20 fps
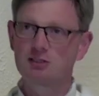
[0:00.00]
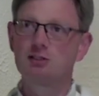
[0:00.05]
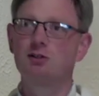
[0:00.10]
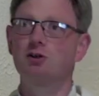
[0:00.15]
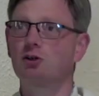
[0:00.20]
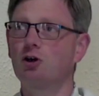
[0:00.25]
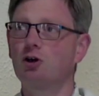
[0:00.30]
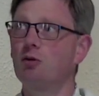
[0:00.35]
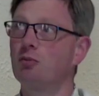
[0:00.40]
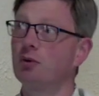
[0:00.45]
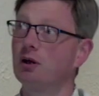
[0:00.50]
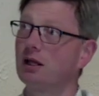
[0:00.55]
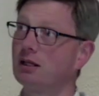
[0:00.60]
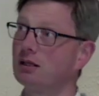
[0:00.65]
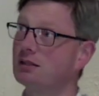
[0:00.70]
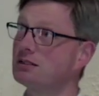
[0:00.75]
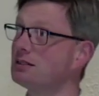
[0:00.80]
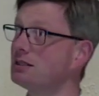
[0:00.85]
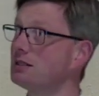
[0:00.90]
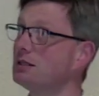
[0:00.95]
look up and
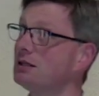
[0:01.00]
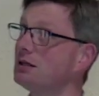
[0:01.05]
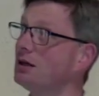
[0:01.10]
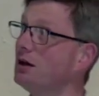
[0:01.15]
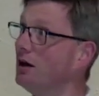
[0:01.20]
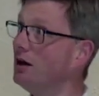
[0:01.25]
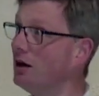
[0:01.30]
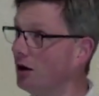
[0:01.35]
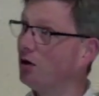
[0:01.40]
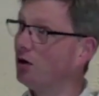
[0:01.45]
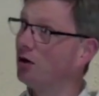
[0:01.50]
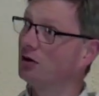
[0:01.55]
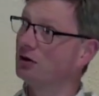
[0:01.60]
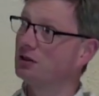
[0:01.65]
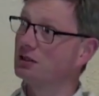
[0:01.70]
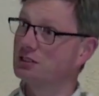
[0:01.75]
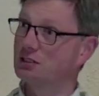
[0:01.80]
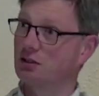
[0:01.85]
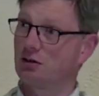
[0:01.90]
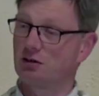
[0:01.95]
see all
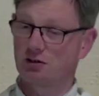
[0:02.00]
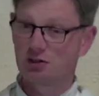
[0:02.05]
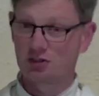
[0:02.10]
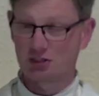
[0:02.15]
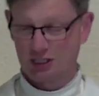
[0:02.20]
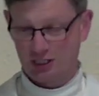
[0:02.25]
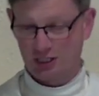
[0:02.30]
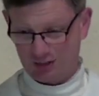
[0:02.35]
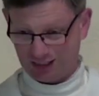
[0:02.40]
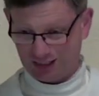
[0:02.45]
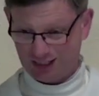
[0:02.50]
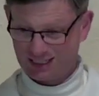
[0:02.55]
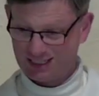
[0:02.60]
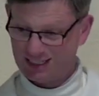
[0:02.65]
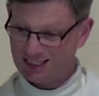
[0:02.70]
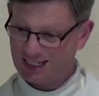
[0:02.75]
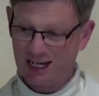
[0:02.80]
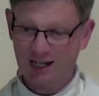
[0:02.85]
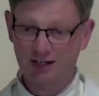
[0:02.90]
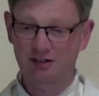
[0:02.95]
these torches and hear the
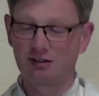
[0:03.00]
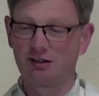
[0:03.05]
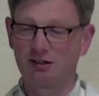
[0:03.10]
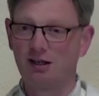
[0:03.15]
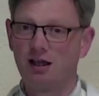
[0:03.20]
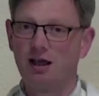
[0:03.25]
clatter